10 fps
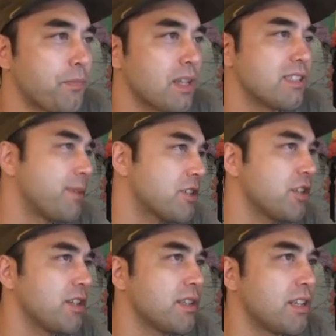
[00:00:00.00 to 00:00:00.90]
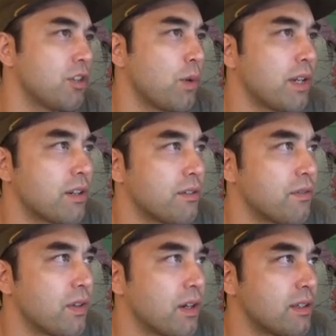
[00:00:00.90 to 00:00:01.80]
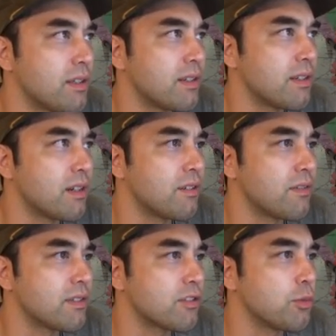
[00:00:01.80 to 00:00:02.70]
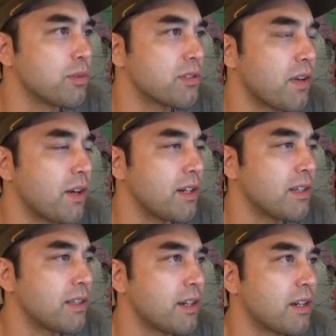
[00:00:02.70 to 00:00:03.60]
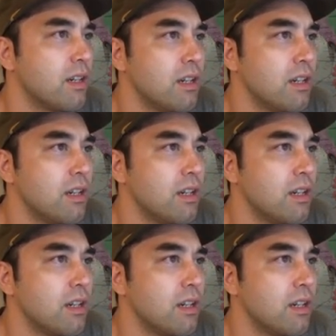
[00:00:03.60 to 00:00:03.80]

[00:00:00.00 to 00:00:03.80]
especially in, in the wake of uh, the of this Cooper's Ferry thing.